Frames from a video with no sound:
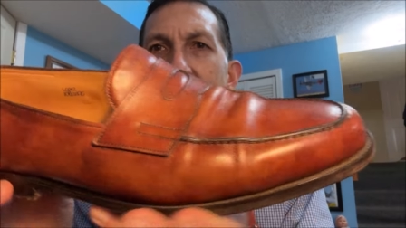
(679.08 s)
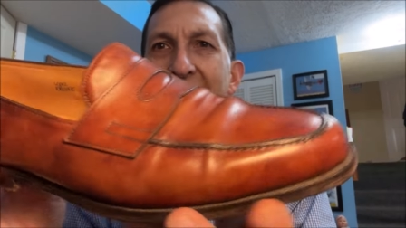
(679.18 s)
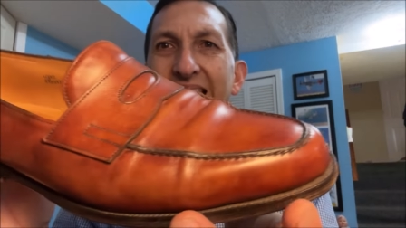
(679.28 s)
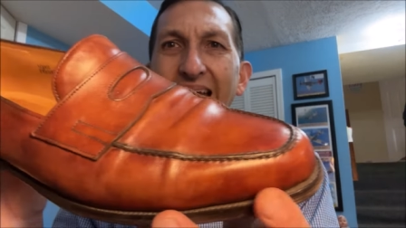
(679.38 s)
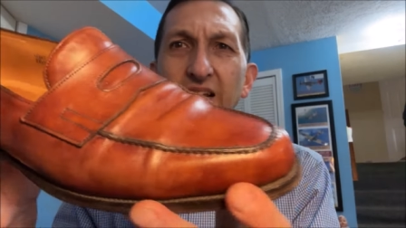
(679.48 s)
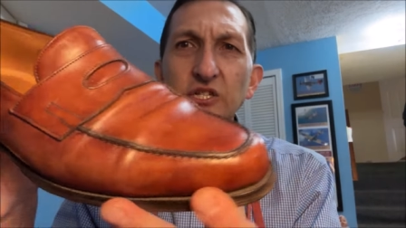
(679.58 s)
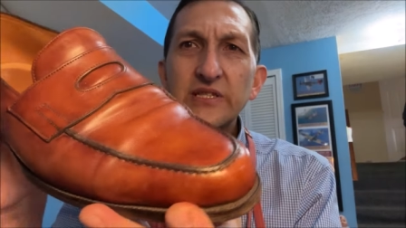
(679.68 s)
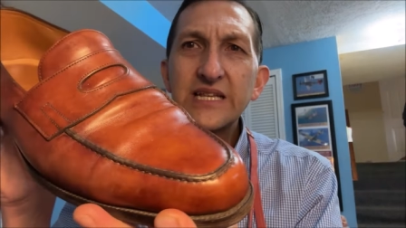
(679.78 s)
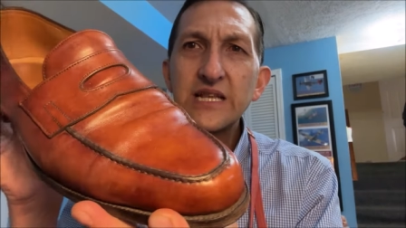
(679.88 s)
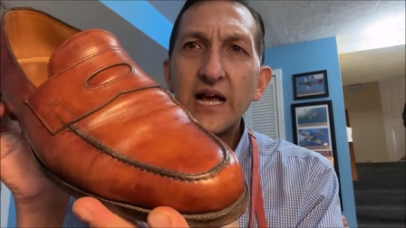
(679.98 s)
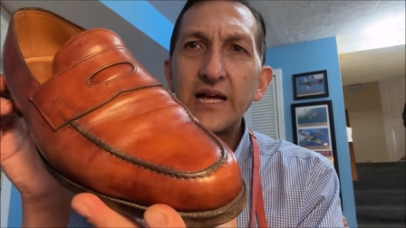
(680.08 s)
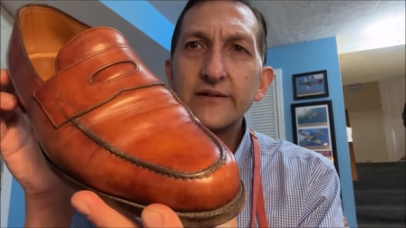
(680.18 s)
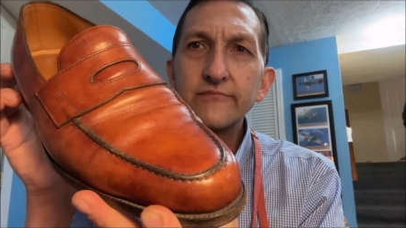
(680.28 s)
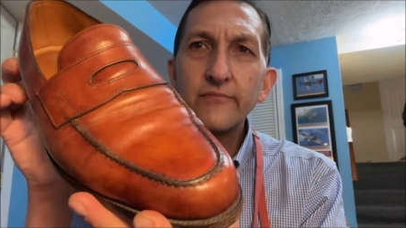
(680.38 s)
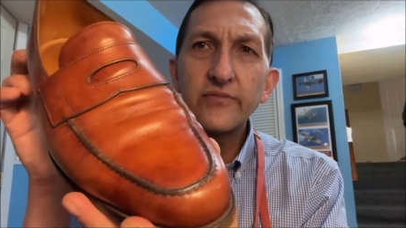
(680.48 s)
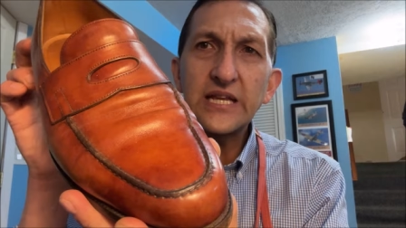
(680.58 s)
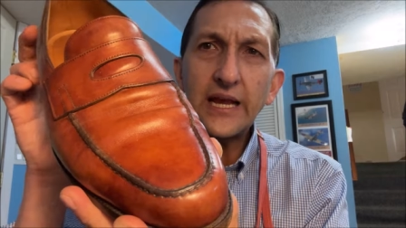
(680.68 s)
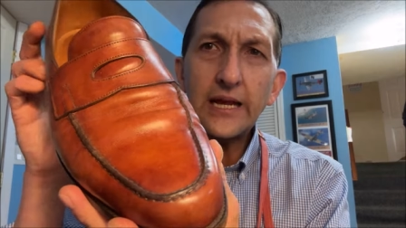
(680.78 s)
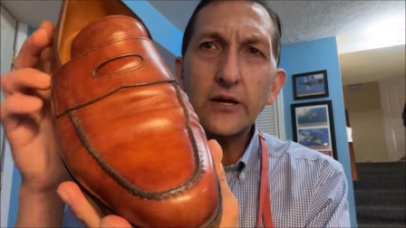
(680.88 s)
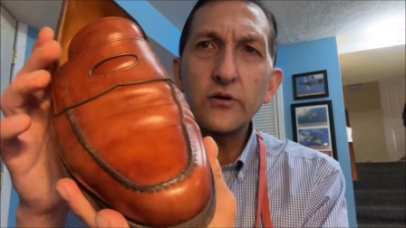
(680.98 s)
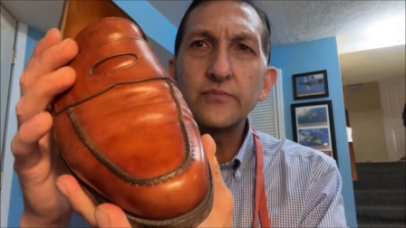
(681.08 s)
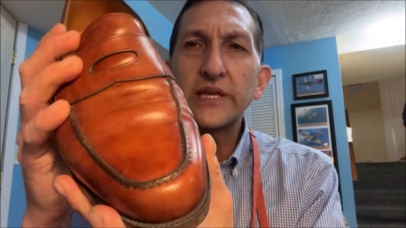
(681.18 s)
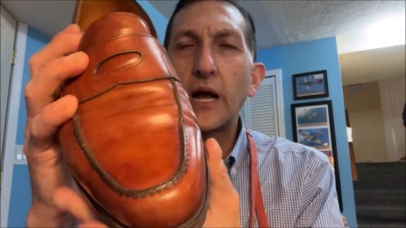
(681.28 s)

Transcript: It's actually not terribly